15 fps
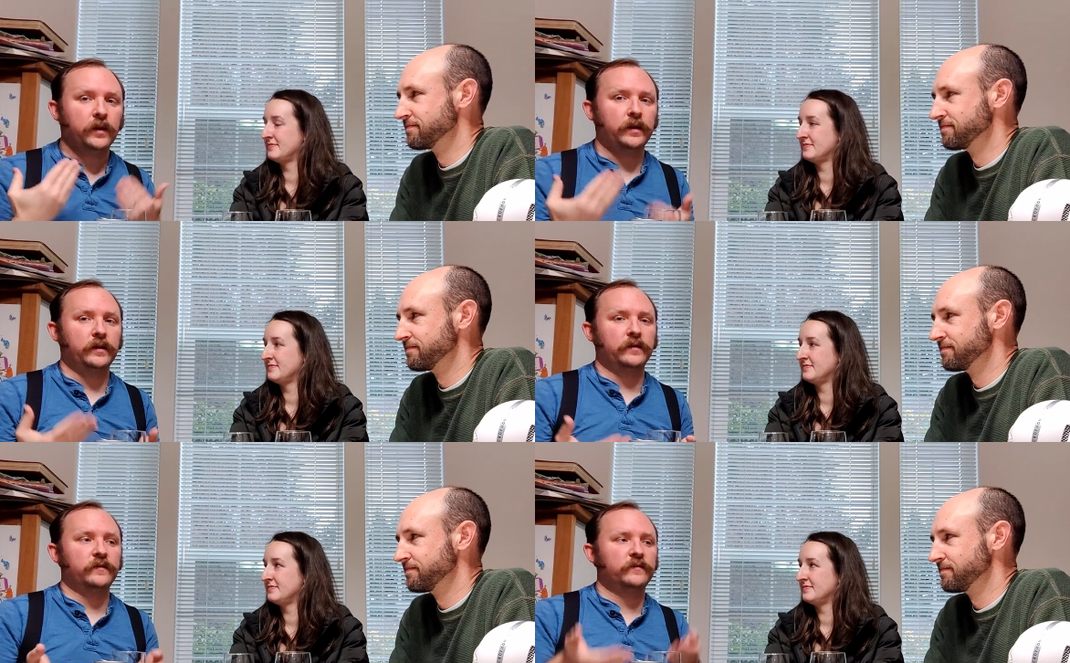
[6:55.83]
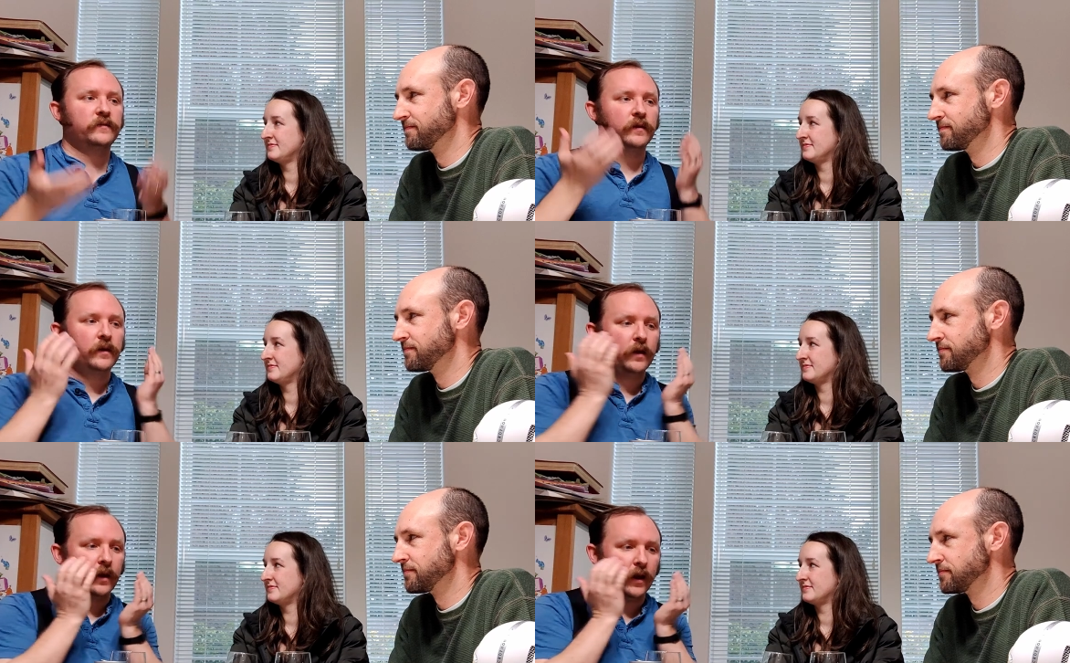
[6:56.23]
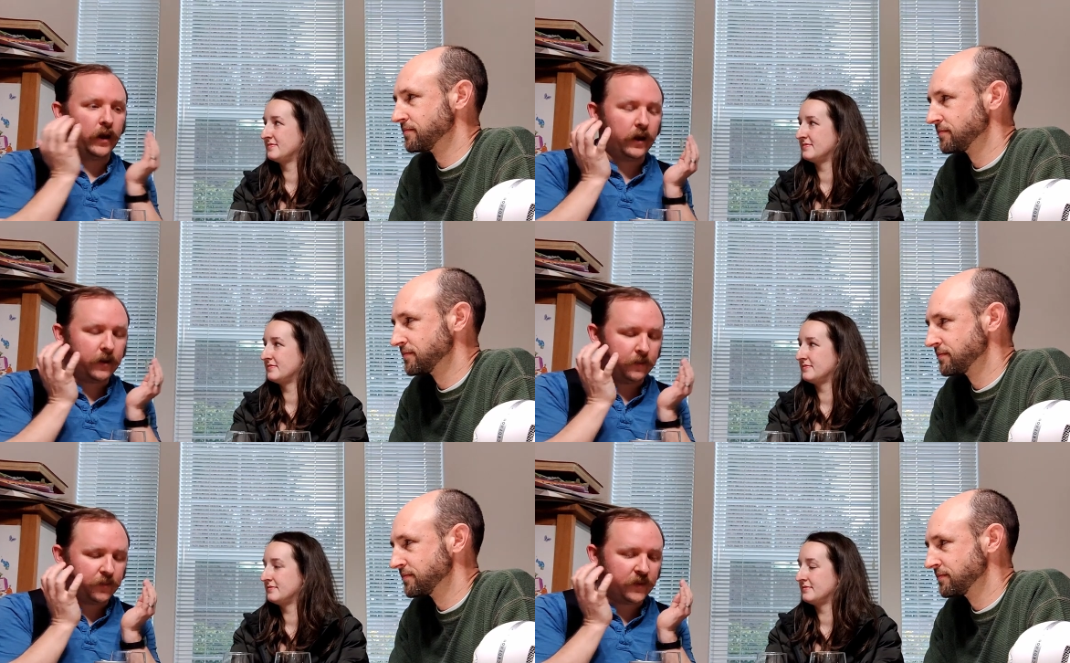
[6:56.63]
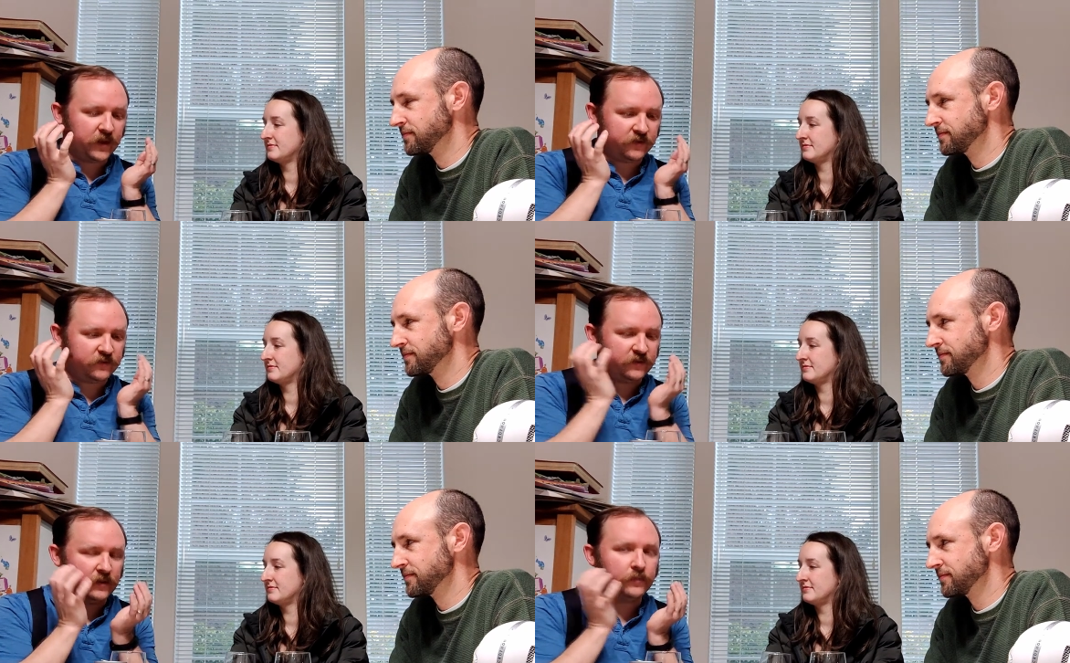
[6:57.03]
Speaker 1: is a
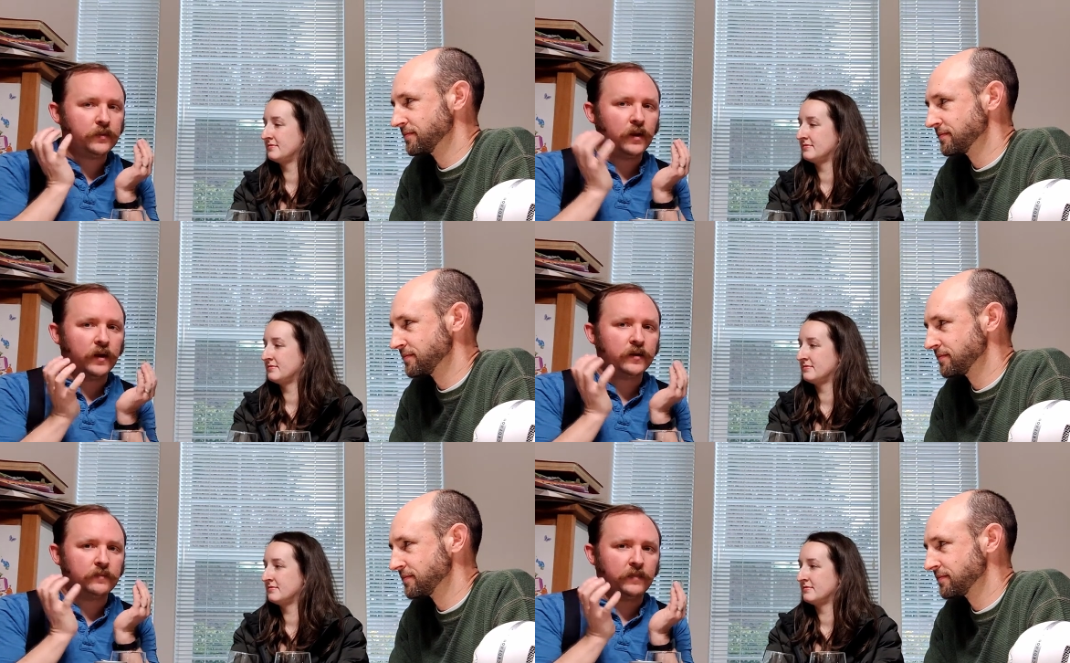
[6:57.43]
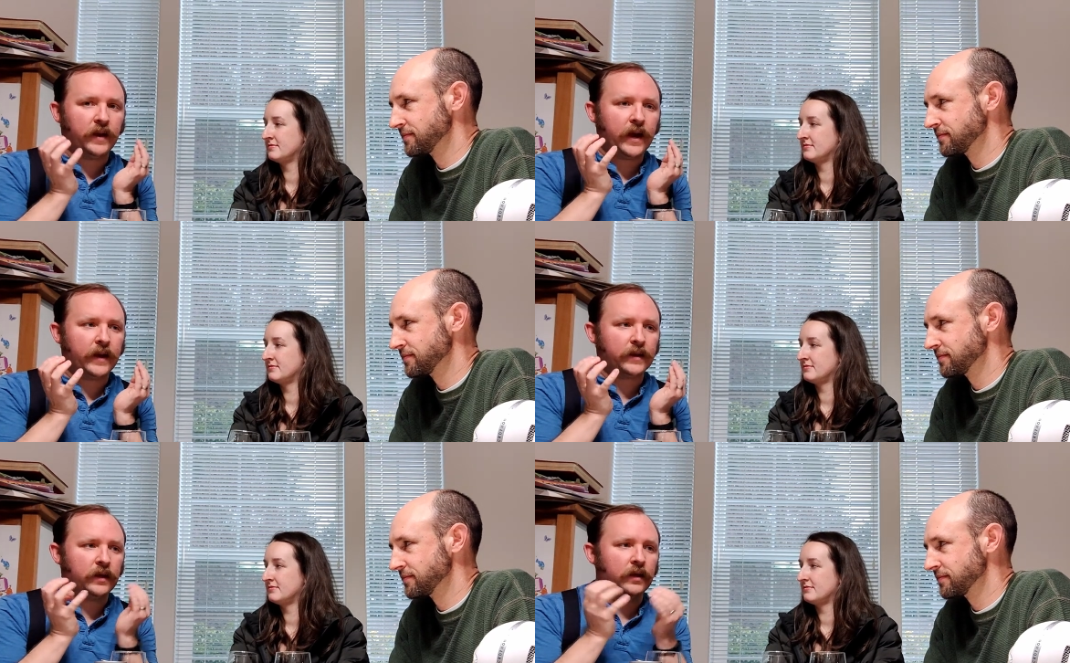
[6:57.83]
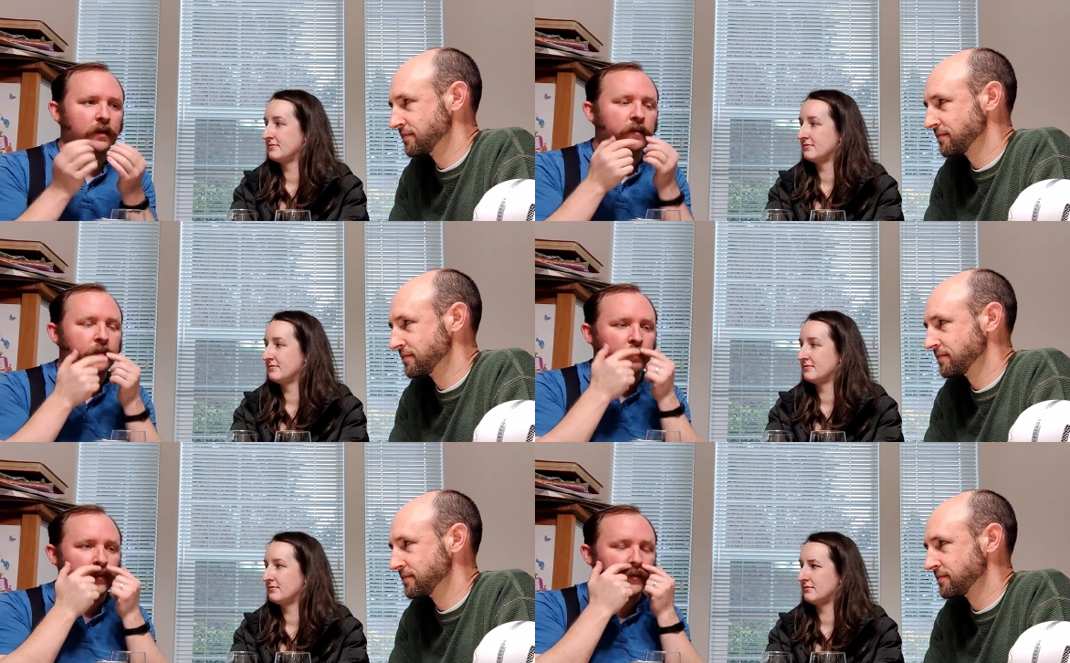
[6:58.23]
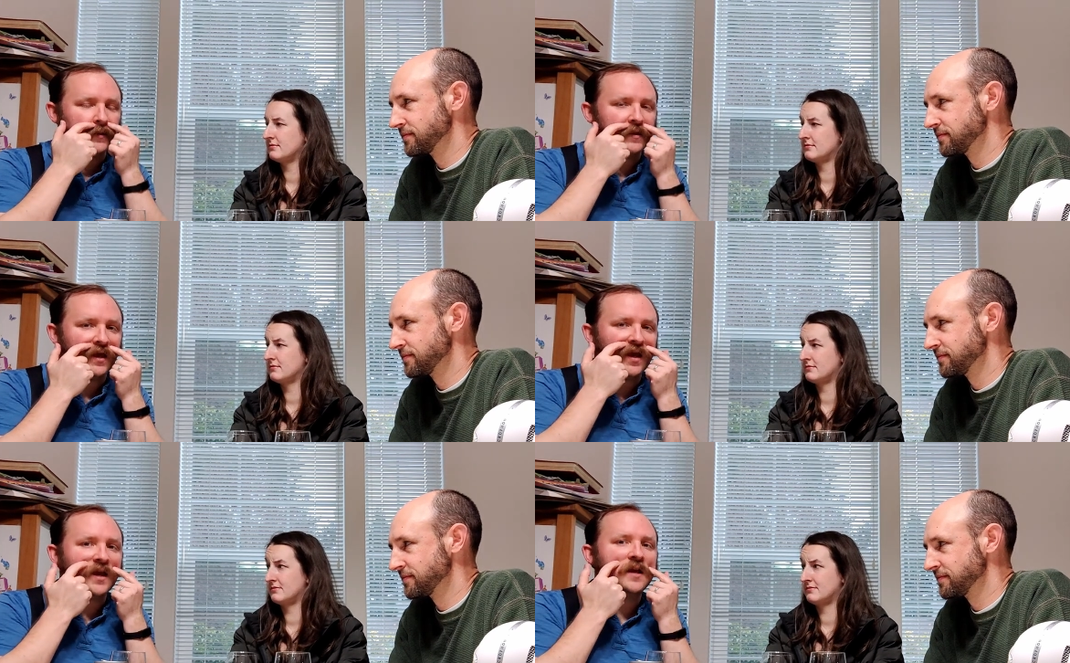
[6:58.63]
Ziploc baggie
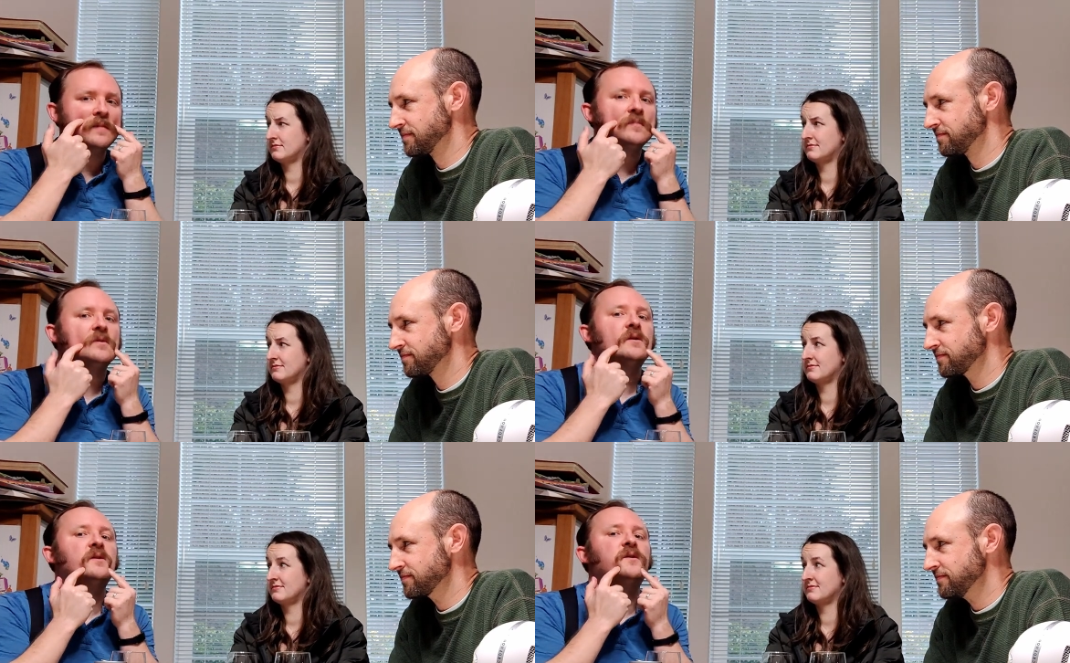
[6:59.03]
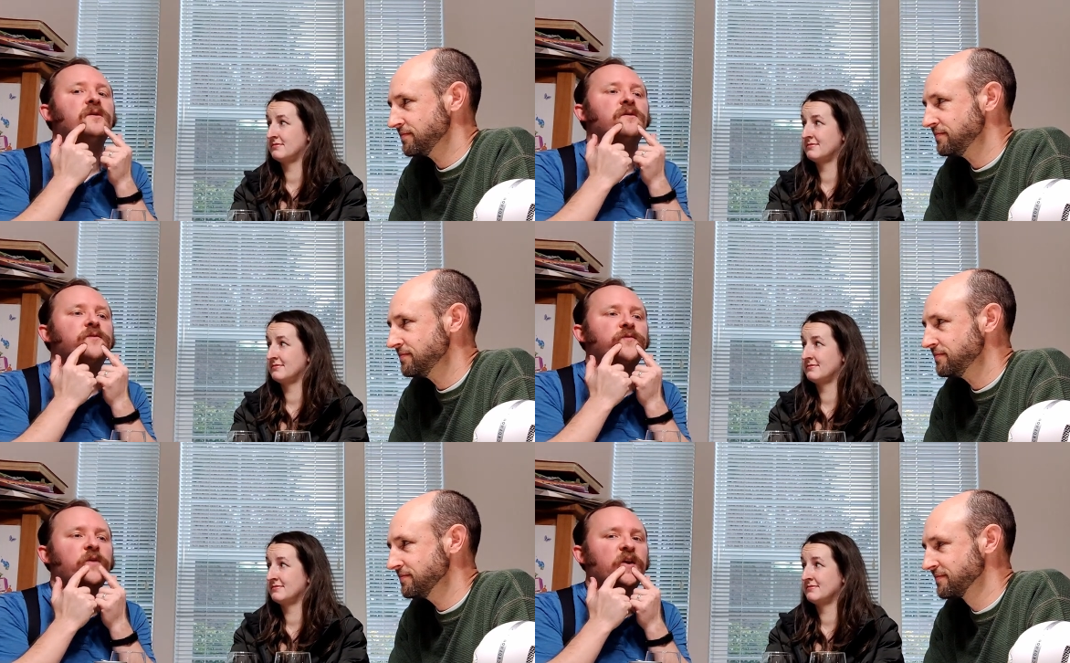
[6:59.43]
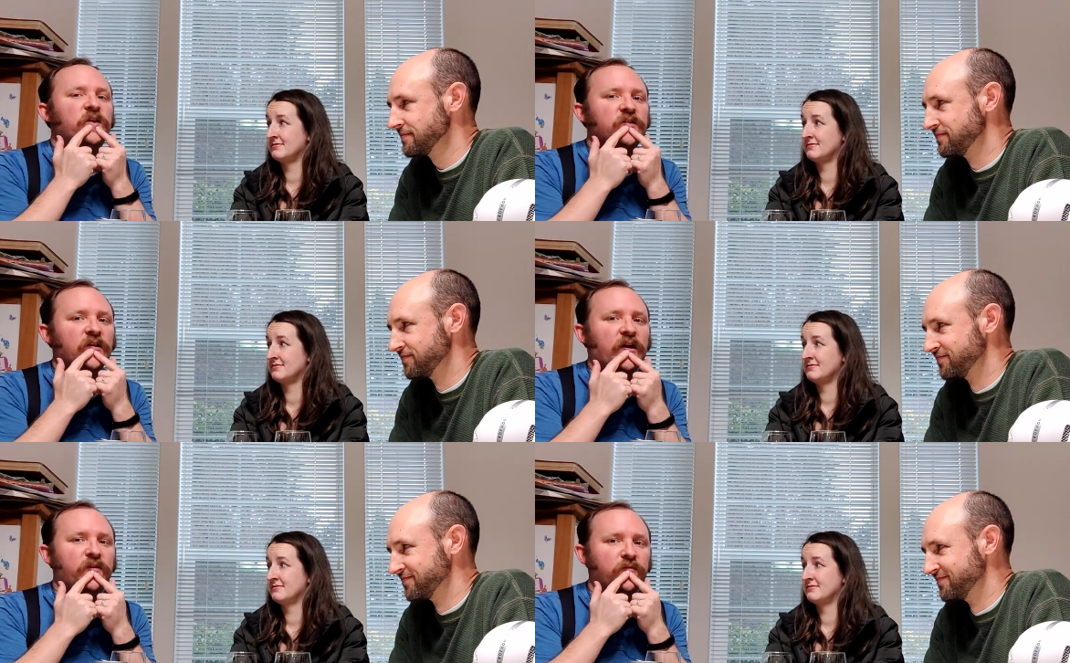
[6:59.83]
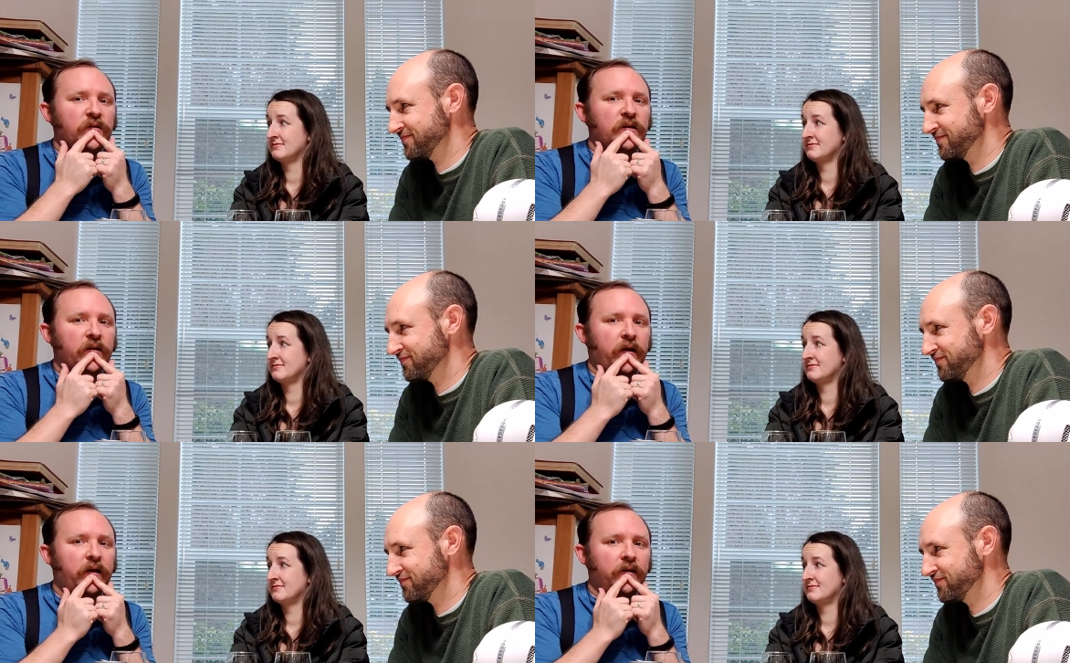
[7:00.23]
taped to your face
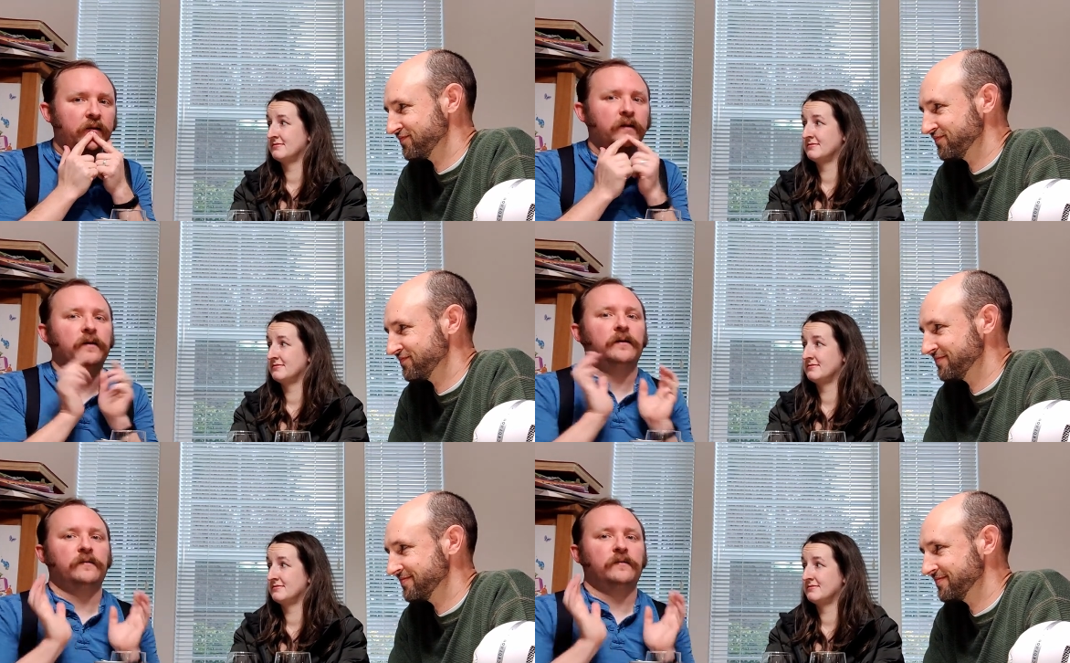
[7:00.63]
every night